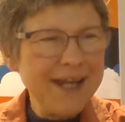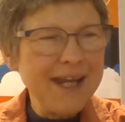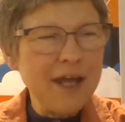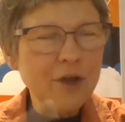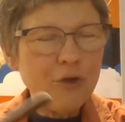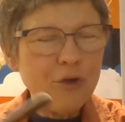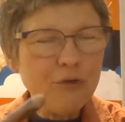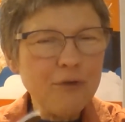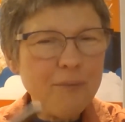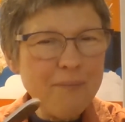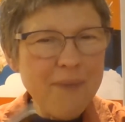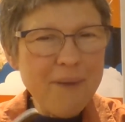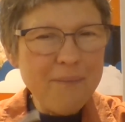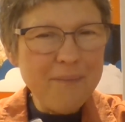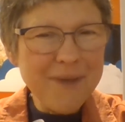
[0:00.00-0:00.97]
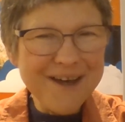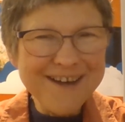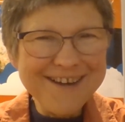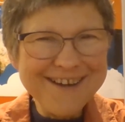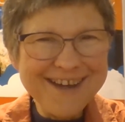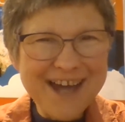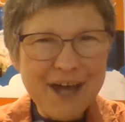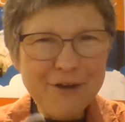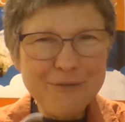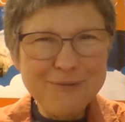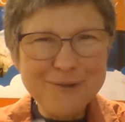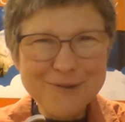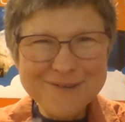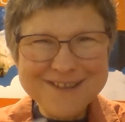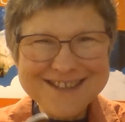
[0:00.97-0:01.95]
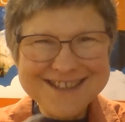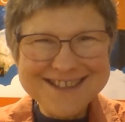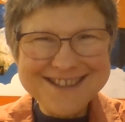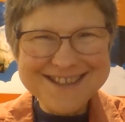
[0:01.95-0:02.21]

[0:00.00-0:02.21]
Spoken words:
Now you'll remember how important it